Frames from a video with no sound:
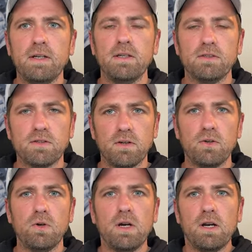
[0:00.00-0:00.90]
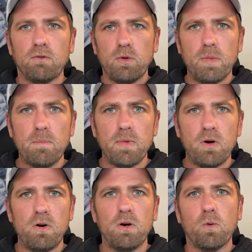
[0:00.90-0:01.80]
So
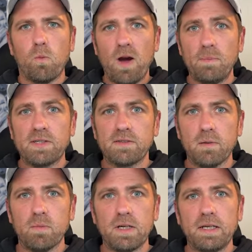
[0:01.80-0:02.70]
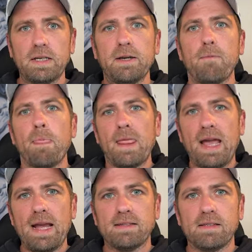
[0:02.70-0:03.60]
remember, WebAssembly
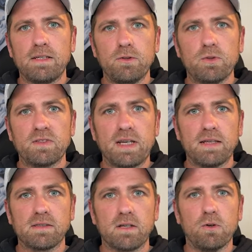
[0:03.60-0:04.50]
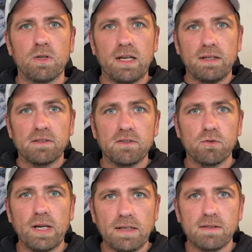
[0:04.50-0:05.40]
executes guest code in a
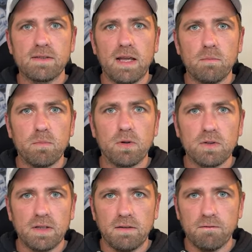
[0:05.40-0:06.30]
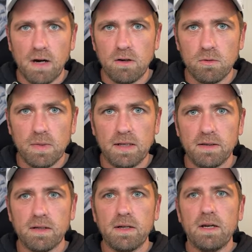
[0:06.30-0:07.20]
strict sandbox
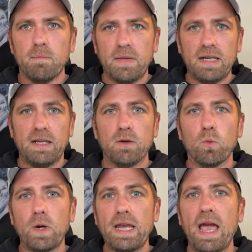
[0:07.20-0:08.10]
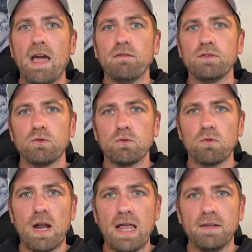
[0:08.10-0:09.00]
environment, meaning we have to
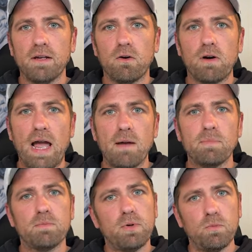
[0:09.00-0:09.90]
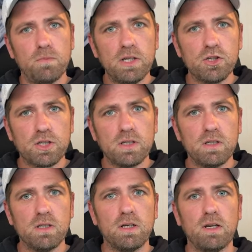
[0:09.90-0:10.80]
grant our app
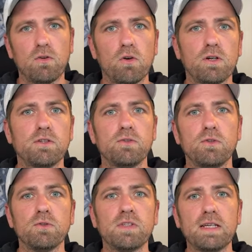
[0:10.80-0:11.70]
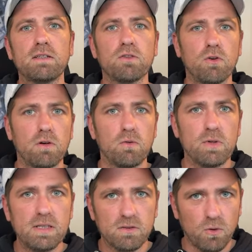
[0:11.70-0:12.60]
permission in order to use external
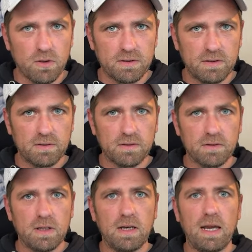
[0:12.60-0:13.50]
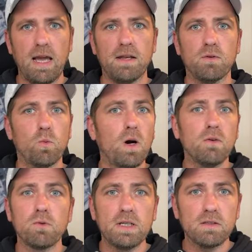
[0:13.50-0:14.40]
resources. And
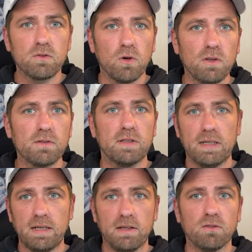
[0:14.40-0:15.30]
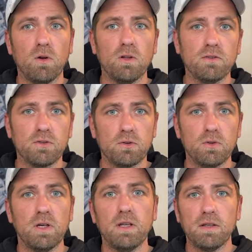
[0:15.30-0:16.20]
one resource is
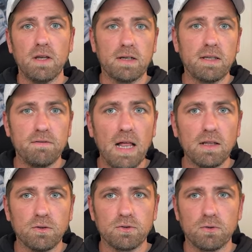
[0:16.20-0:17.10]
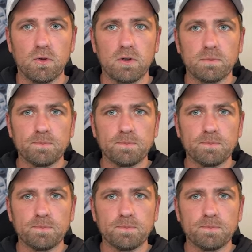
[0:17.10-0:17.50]
also a key value store.